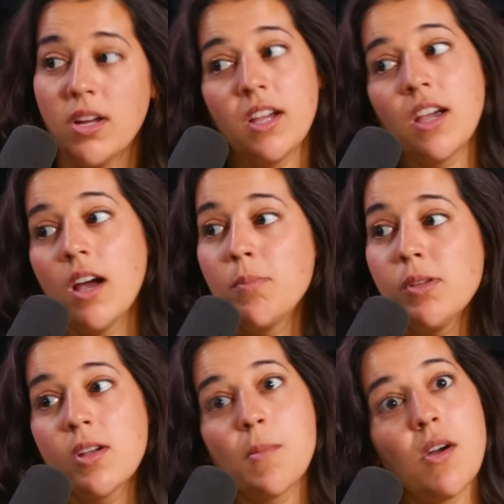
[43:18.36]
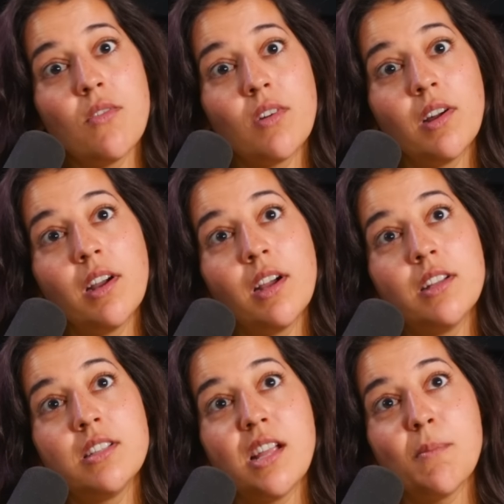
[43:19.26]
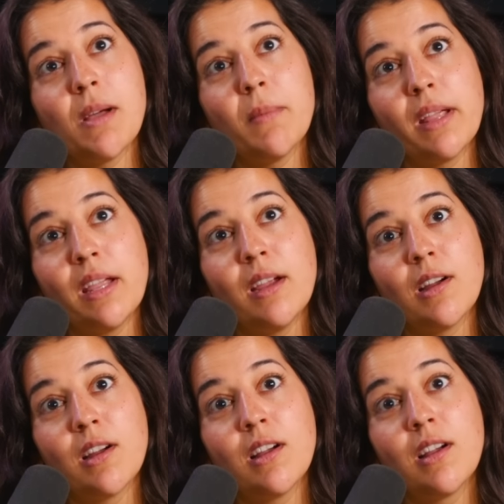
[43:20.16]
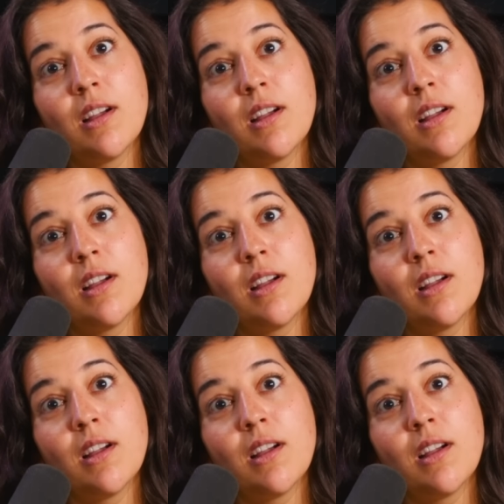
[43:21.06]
hiccup, you come over and stand by my ear?